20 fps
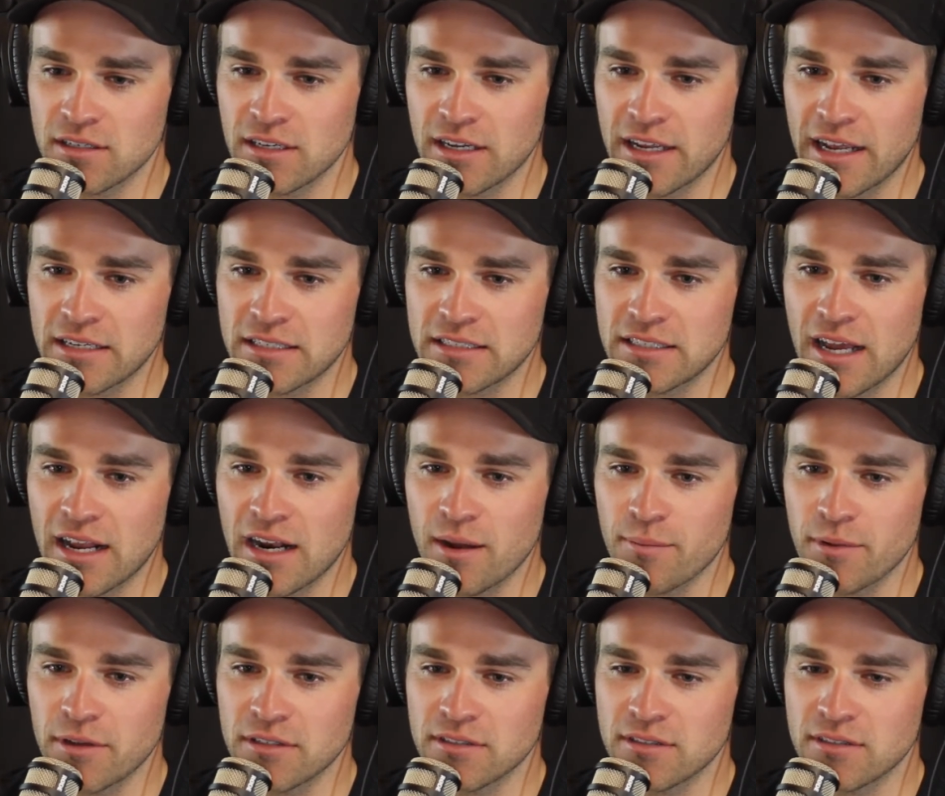get set
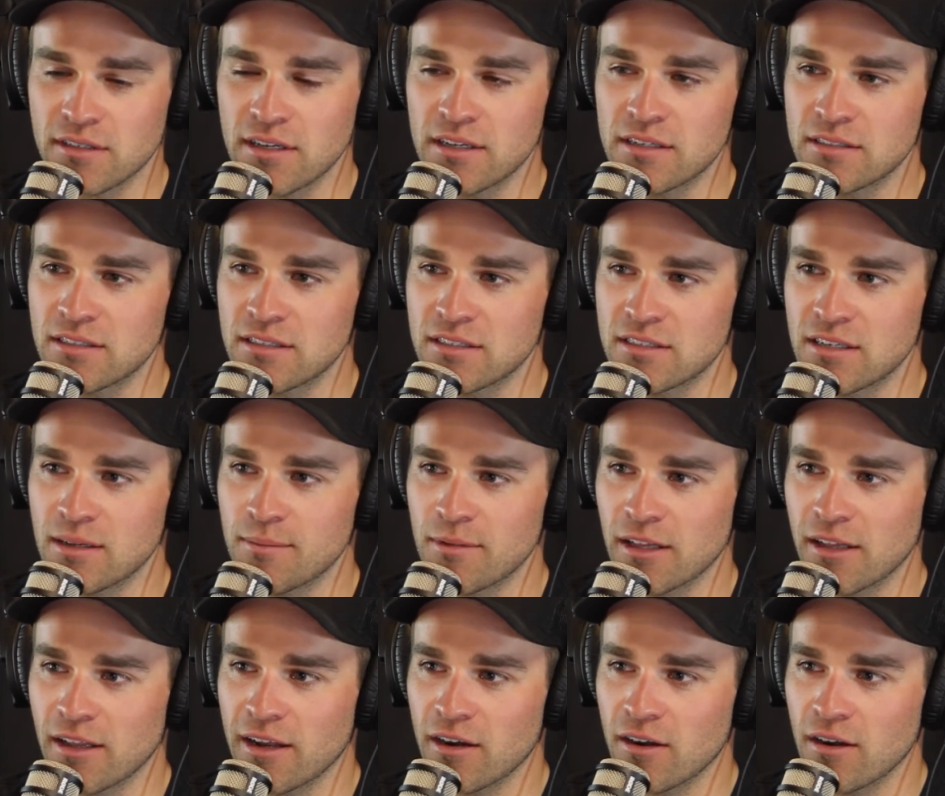up is the
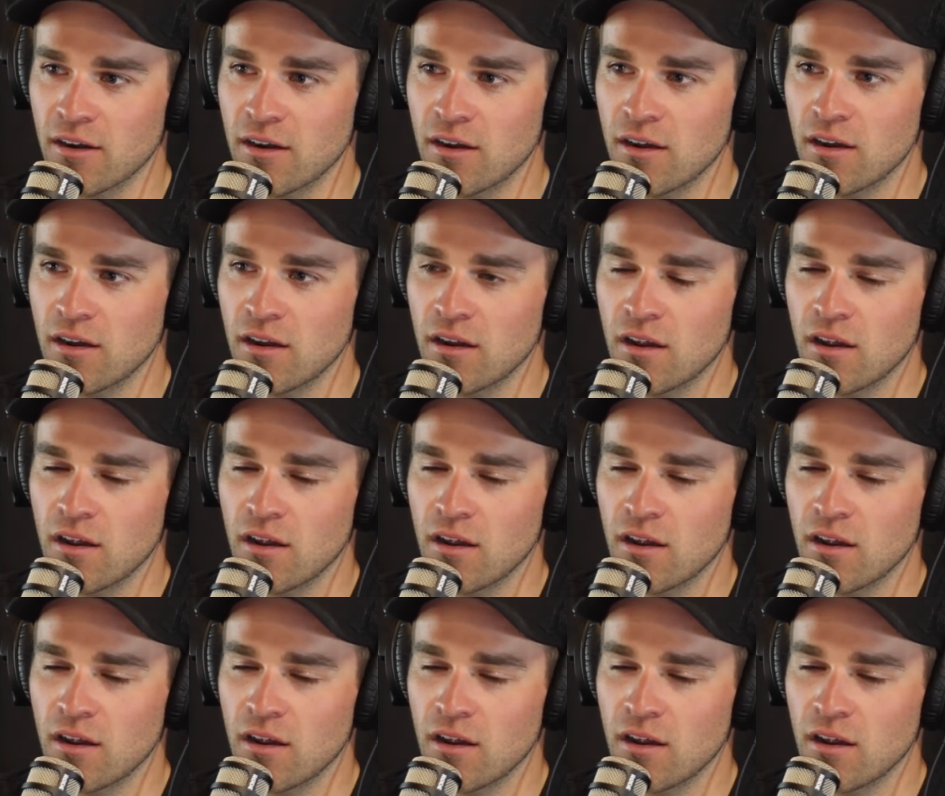simulator. Mm-hmm.